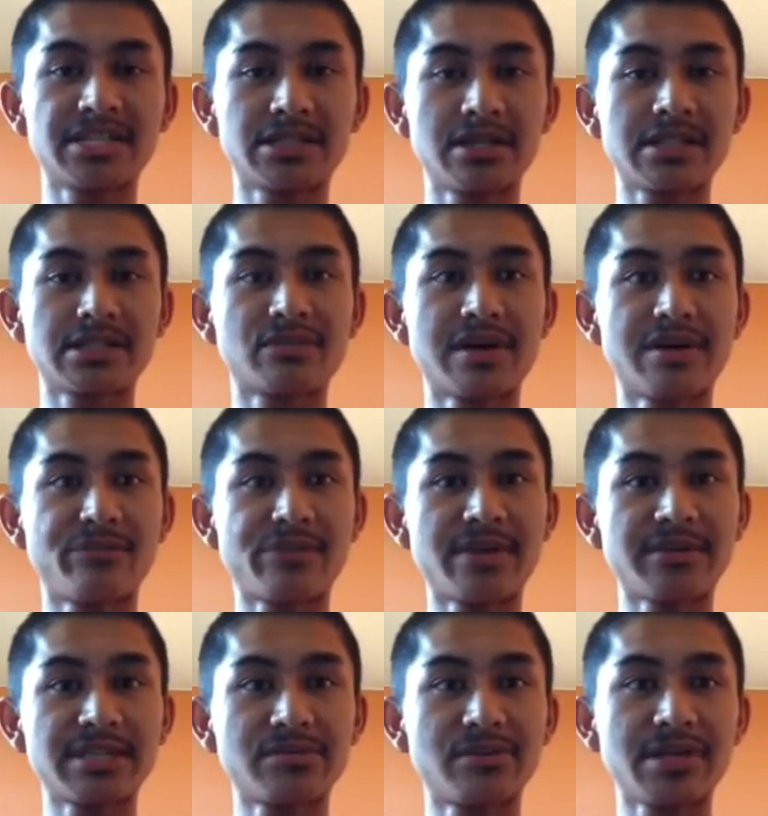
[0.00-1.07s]
shirt is from
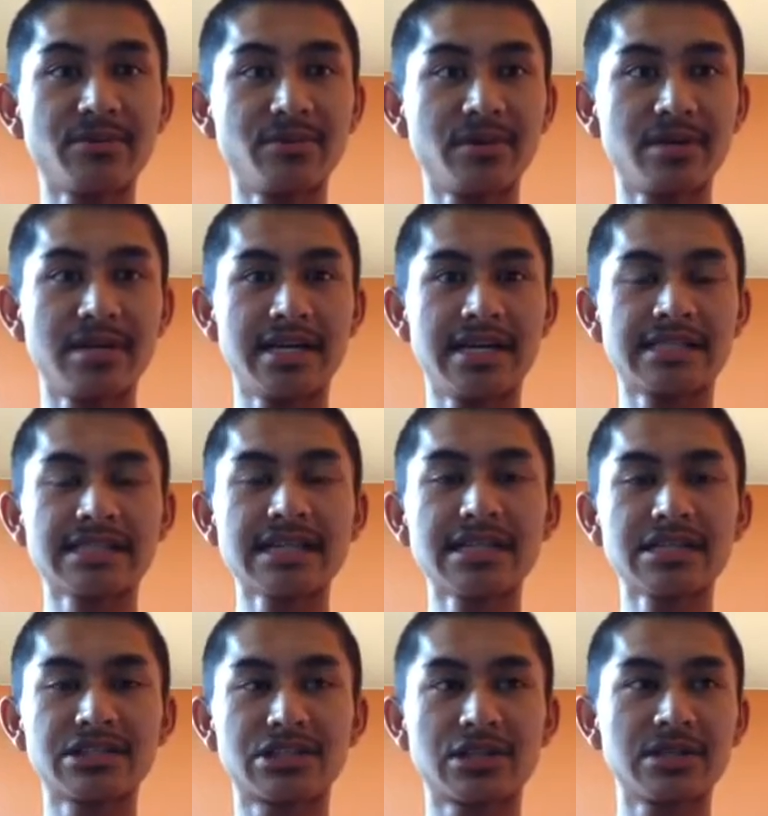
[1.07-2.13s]
Forever 21 and it's like
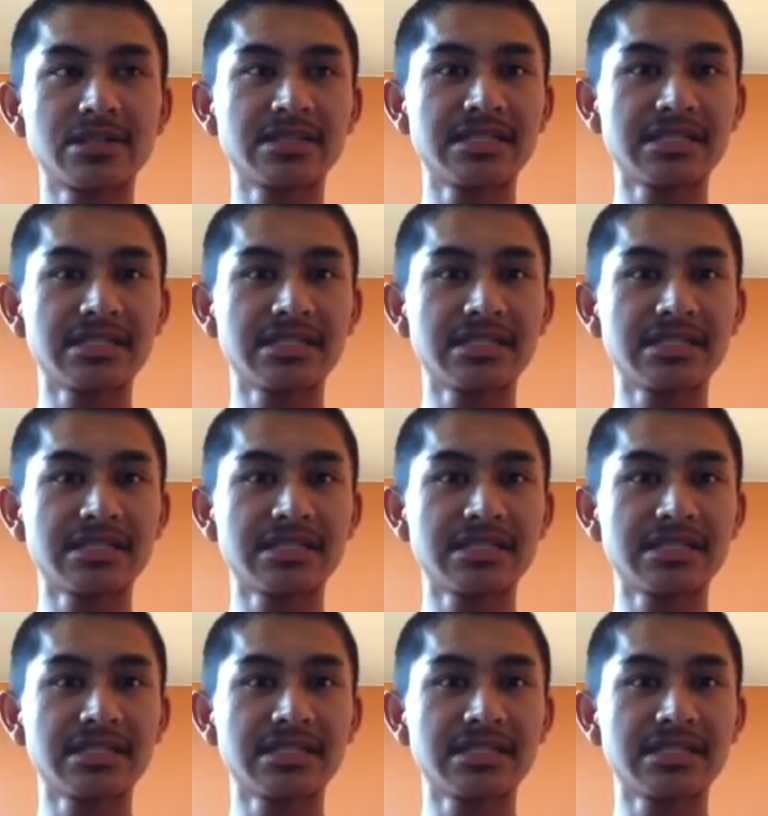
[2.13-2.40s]
a jersey